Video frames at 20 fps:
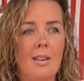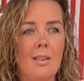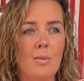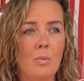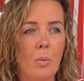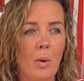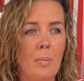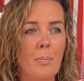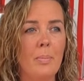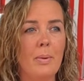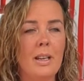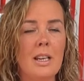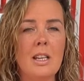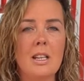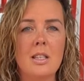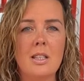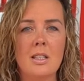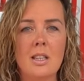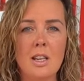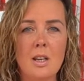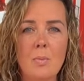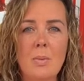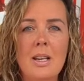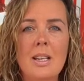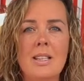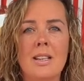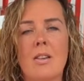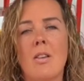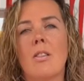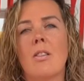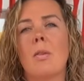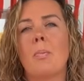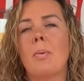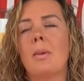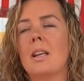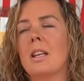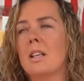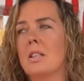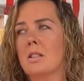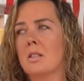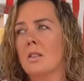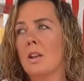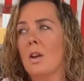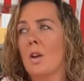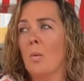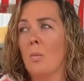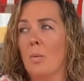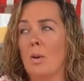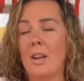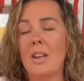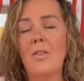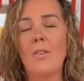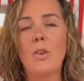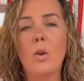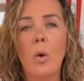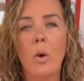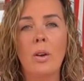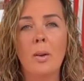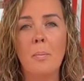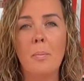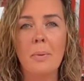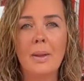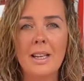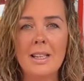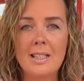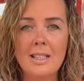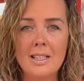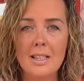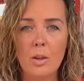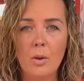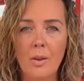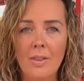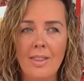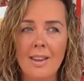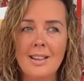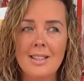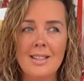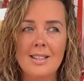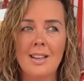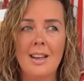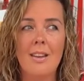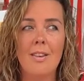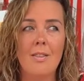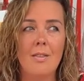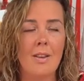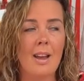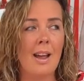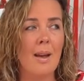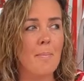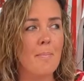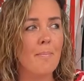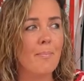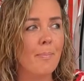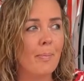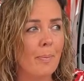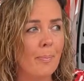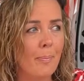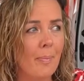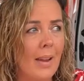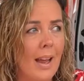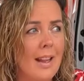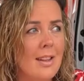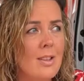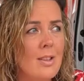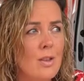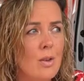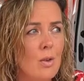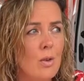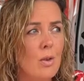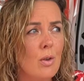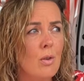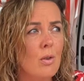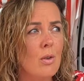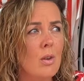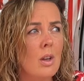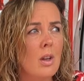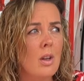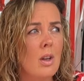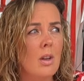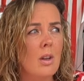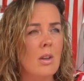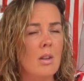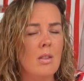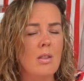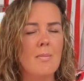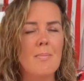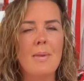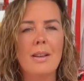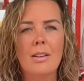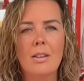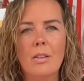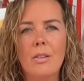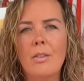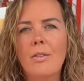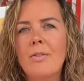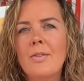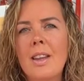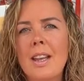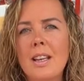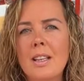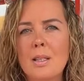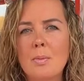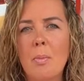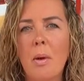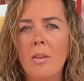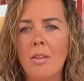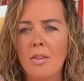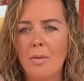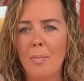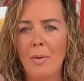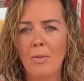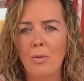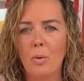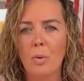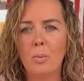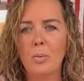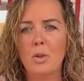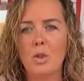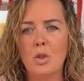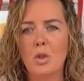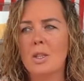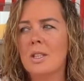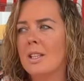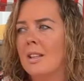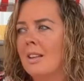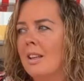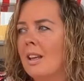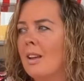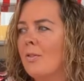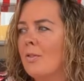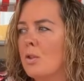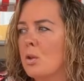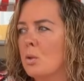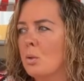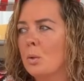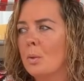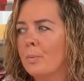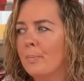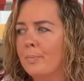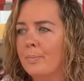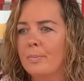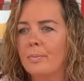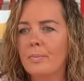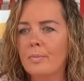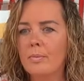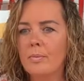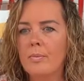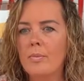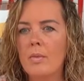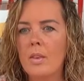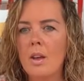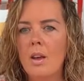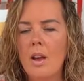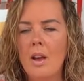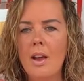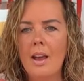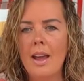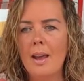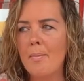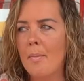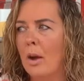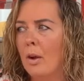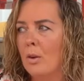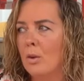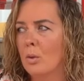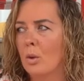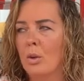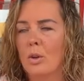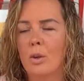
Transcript: one place, 3 weeks another place. We're even contemplating staying on this site into the middle of next month before we're due to leave. So outdoor